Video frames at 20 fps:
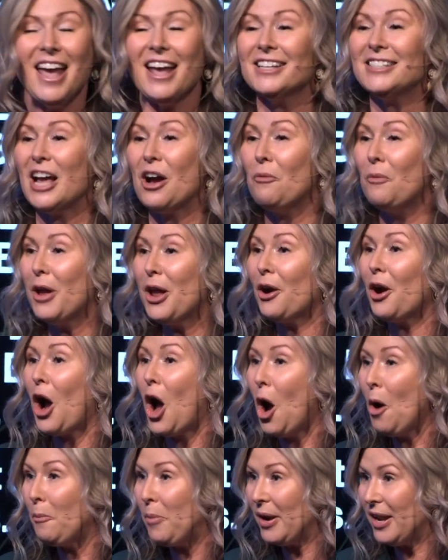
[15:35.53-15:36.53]
is that we
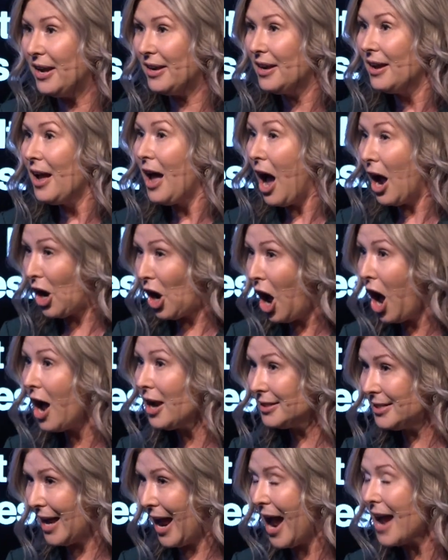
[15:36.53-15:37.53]
are opening a
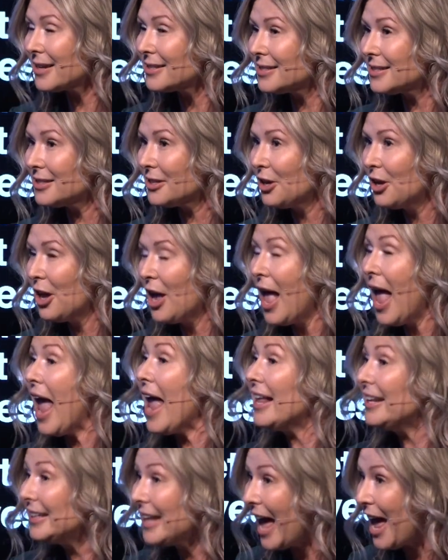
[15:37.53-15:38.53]
context,
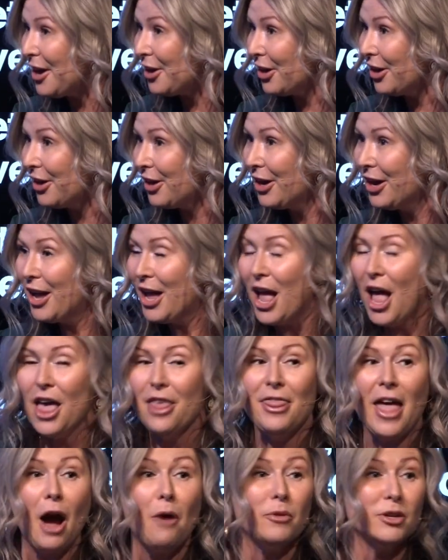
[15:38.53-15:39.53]
a letter
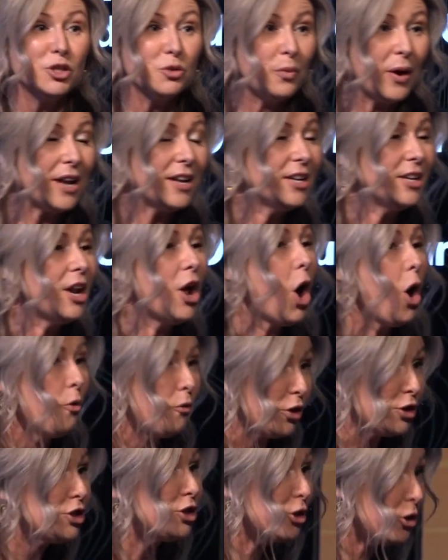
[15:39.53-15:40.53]
that was written
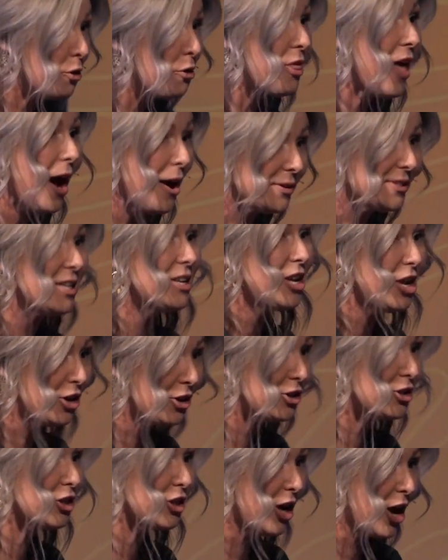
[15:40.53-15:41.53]
over 2,000
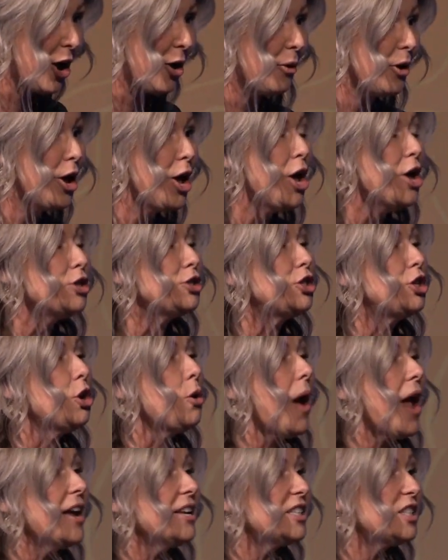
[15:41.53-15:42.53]
years ago
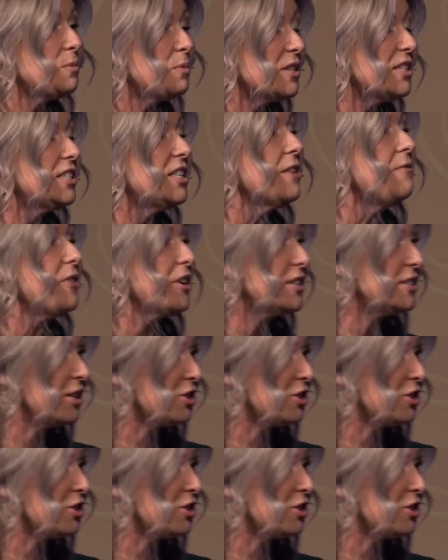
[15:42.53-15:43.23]
to a specific